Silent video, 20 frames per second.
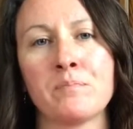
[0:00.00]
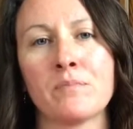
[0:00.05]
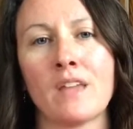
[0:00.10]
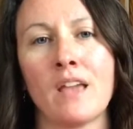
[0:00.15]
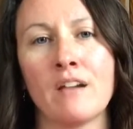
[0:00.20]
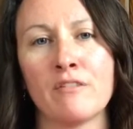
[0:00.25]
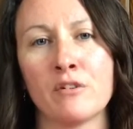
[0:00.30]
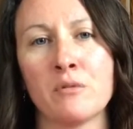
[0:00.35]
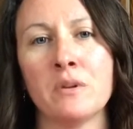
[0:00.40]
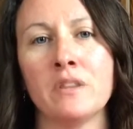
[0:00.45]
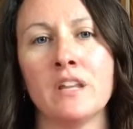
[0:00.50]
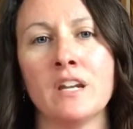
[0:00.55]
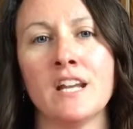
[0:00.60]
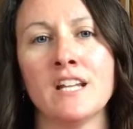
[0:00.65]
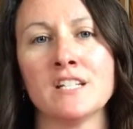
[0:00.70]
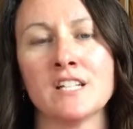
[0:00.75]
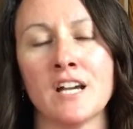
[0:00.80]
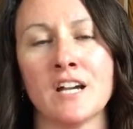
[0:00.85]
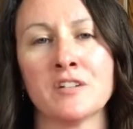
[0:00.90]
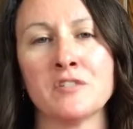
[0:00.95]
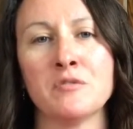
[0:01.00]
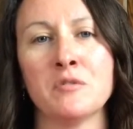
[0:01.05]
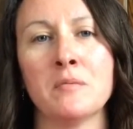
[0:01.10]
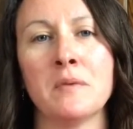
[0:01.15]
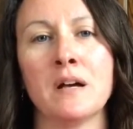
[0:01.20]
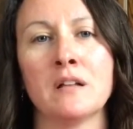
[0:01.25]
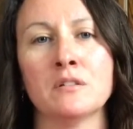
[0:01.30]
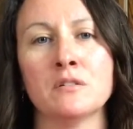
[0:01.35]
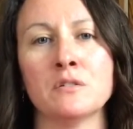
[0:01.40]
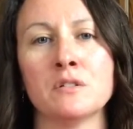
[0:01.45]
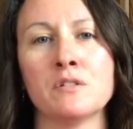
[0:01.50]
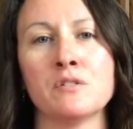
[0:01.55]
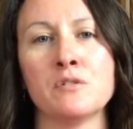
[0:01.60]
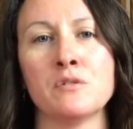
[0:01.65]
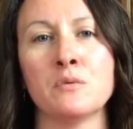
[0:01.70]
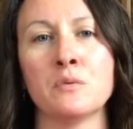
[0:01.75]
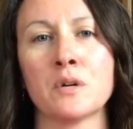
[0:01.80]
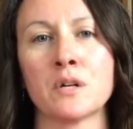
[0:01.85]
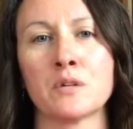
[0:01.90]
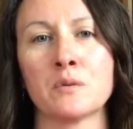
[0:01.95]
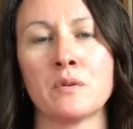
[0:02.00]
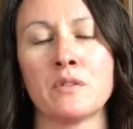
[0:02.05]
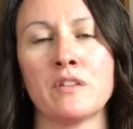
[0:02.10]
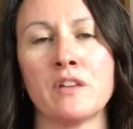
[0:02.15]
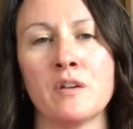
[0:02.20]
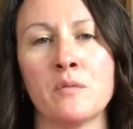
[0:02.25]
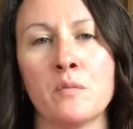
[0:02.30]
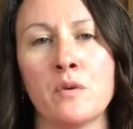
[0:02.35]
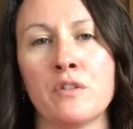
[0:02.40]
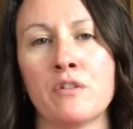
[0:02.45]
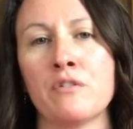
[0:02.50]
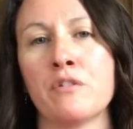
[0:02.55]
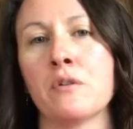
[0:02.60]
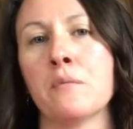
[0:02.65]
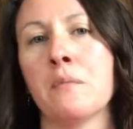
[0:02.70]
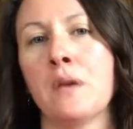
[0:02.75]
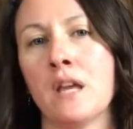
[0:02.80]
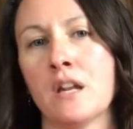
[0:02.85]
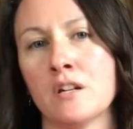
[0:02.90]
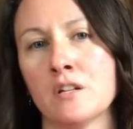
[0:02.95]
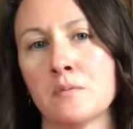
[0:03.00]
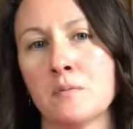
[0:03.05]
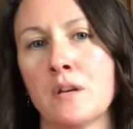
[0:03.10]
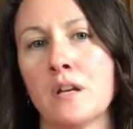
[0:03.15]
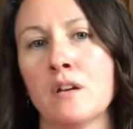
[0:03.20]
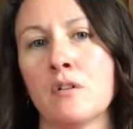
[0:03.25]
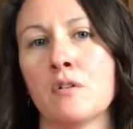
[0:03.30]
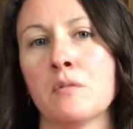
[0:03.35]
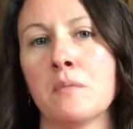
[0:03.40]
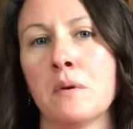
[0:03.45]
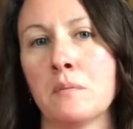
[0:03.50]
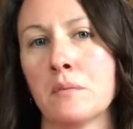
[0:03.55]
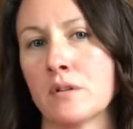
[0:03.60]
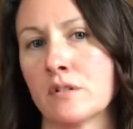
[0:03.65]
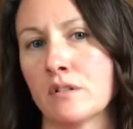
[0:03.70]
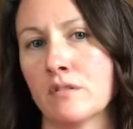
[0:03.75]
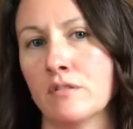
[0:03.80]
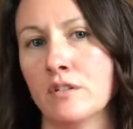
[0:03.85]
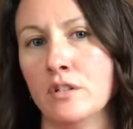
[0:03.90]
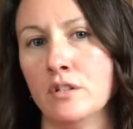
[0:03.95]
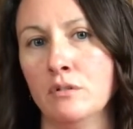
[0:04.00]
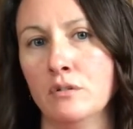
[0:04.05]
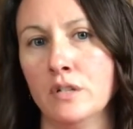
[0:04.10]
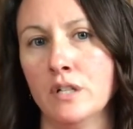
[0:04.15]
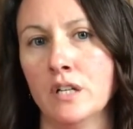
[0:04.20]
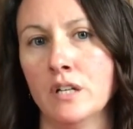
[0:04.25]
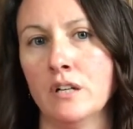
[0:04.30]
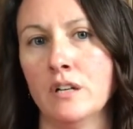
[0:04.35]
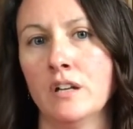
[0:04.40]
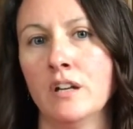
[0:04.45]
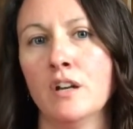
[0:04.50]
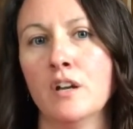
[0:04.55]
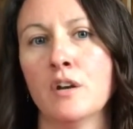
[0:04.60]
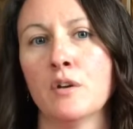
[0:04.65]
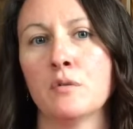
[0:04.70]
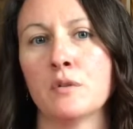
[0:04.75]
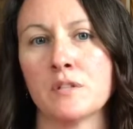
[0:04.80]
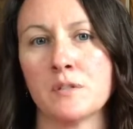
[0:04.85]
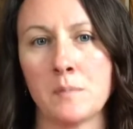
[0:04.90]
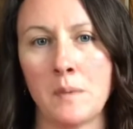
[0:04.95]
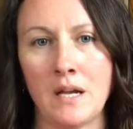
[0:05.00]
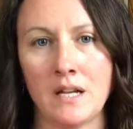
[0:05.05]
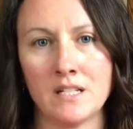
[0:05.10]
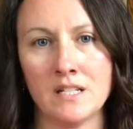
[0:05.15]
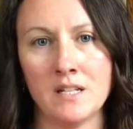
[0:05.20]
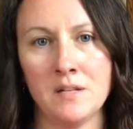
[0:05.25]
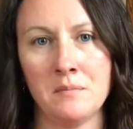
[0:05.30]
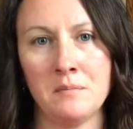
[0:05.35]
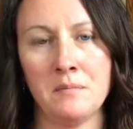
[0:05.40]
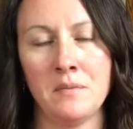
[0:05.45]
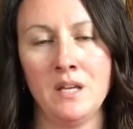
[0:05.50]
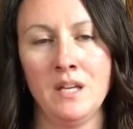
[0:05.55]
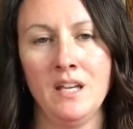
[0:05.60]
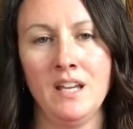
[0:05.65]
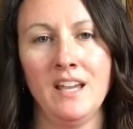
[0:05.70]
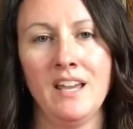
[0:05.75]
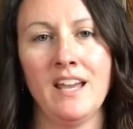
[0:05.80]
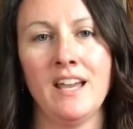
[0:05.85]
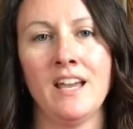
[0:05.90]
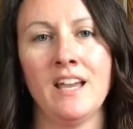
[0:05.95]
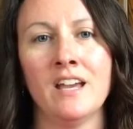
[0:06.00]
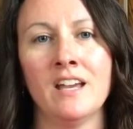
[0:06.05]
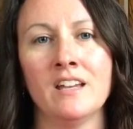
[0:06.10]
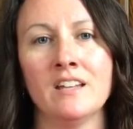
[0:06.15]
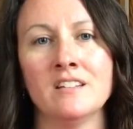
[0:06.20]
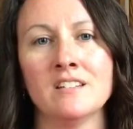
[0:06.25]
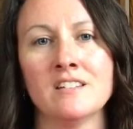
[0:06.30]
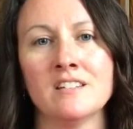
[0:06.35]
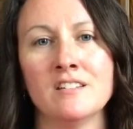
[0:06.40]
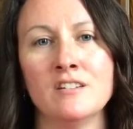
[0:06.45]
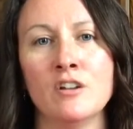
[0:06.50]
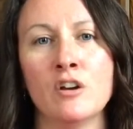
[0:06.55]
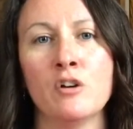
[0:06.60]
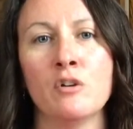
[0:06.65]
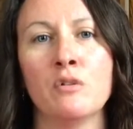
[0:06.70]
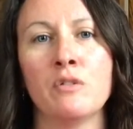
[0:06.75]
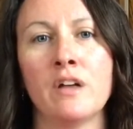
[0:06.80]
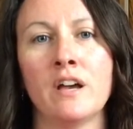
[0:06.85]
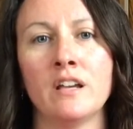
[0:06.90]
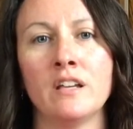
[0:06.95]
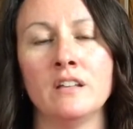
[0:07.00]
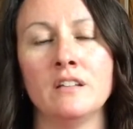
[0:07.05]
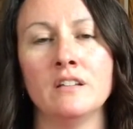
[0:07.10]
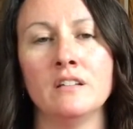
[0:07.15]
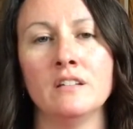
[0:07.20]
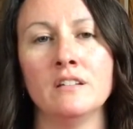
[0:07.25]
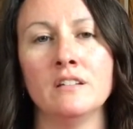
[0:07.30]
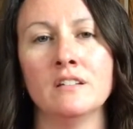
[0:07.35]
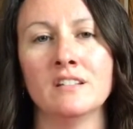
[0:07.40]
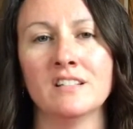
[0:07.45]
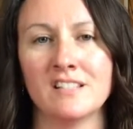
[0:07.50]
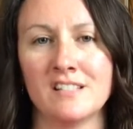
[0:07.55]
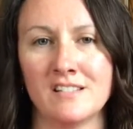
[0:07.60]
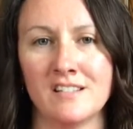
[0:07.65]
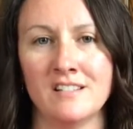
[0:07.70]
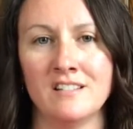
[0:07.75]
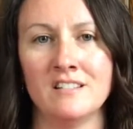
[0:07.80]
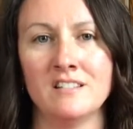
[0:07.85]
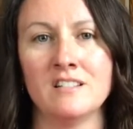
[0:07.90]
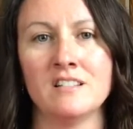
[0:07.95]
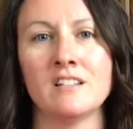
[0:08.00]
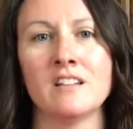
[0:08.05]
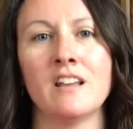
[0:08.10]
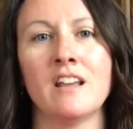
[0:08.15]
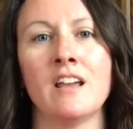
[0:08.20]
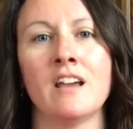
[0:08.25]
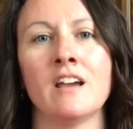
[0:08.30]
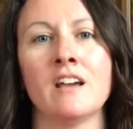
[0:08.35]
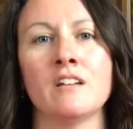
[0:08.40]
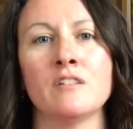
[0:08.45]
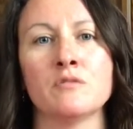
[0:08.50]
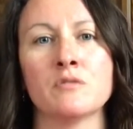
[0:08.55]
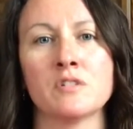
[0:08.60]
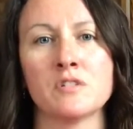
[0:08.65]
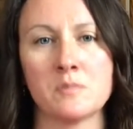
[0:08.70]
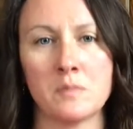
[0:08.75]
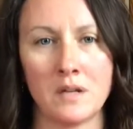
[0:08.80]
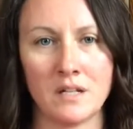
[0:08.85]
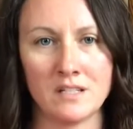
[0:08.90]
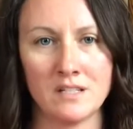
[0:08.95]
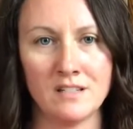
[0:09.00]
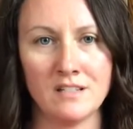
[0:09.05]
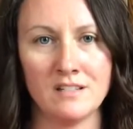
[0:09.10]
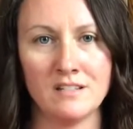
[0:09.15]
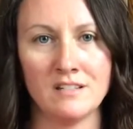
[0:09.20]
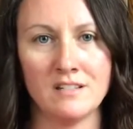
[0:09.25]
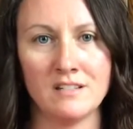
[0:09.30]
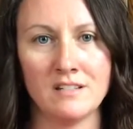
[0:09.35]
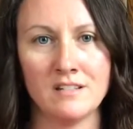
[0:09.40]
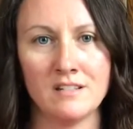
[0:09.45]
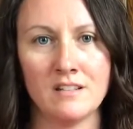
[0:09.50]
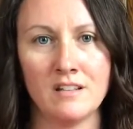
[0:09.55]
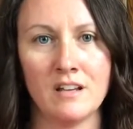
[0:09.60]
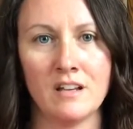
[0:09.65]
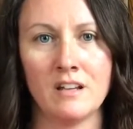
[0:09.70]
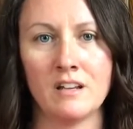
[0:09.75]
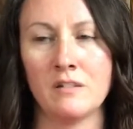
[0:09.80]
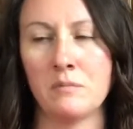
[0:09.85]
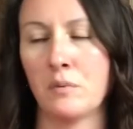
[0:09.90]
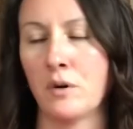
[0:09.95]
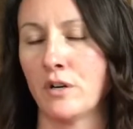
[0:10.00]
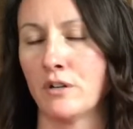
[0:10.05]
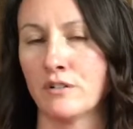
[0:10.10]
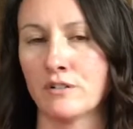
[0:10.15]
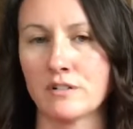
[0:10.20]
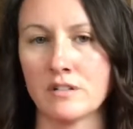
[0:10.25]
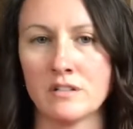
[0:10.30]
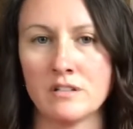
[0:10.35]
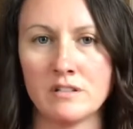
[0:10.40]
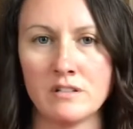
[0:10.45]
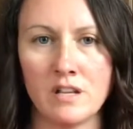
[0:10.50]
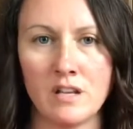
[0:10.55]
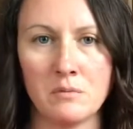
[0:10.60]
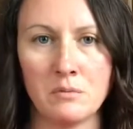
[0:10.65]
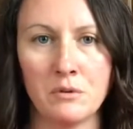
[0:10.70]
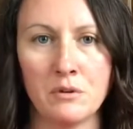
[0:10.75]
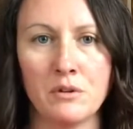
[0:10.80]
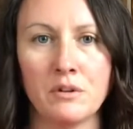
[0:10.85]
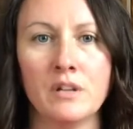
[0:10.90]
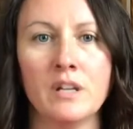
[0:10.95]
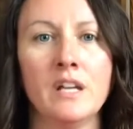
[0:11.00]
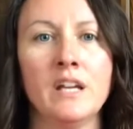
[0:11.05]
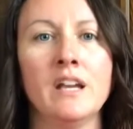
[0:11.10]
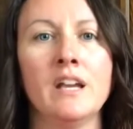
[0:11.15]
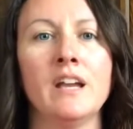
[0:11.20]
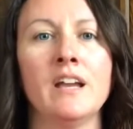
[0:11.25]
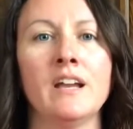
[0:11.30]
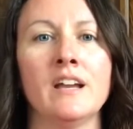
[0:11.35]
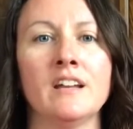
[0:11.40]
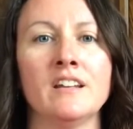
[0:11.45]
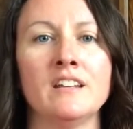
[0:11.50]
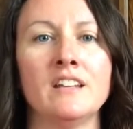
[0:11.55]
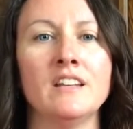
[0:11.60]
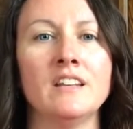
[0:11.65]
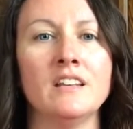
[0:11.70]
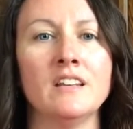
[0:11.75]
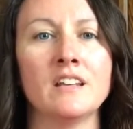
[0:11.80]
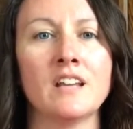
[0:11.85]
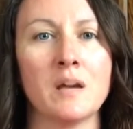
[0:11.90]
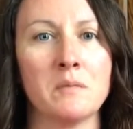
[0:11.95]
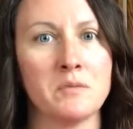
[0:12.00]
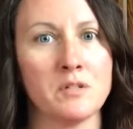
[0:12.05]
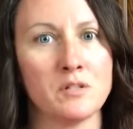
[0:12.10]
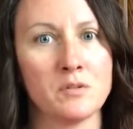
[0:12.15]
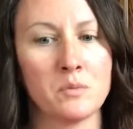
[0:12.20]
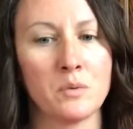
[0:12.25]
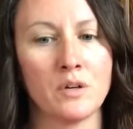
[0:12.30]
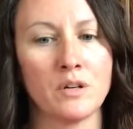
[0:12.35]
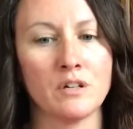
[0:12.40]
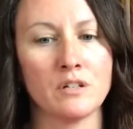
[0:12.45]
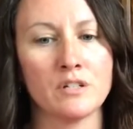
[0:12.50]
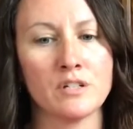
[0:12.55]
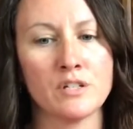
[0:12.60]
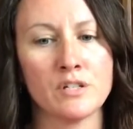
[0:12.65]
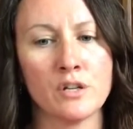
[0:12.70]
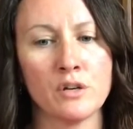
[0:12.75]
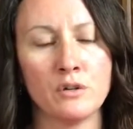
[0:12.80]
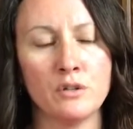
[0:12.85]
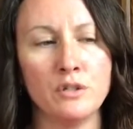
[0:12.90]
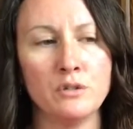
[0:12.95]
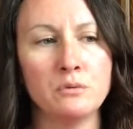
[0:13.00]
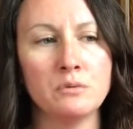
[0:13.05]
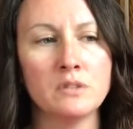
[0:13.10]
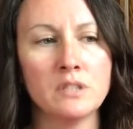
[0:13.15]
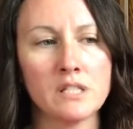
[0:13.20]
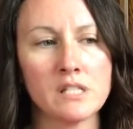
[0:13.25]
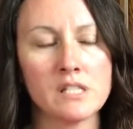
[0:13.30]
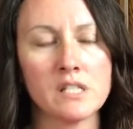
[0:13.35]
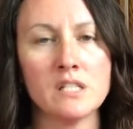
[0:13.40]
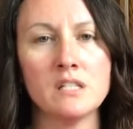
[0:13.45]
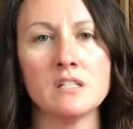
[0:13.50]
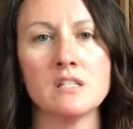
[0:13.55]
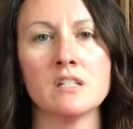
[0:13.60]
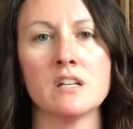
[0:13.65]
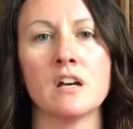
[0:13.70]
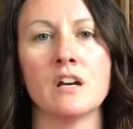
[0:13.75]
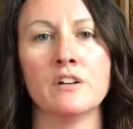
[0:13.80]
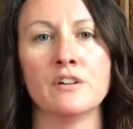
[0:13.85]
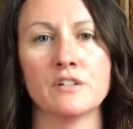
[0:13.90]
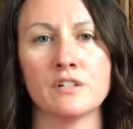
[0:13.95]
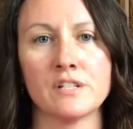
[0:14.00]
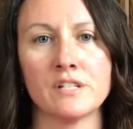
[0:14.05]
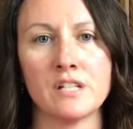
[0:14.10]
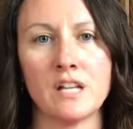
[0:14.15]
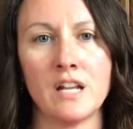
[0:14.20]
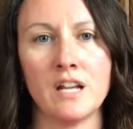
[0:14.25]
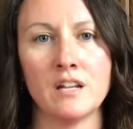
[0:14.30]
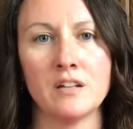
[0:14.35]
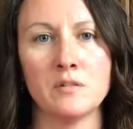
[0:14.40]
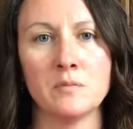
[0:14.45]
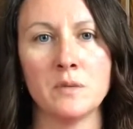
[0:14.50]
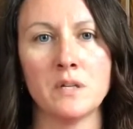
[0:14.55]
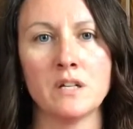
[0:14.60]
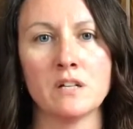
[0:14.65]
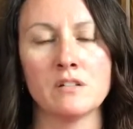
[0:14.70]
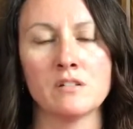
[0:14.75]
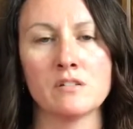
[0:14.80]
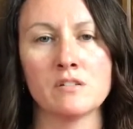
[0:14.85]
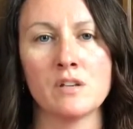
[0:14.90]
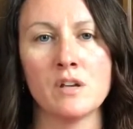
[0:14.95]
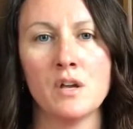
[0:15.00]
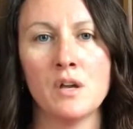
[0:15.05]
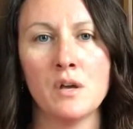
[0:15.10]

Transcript: everyone that I talked to about Lewis who worked with him, whether they're management or members of the union, respect him and know that he listened and respected partners at the table, and he kept his word. So you listen to understand, because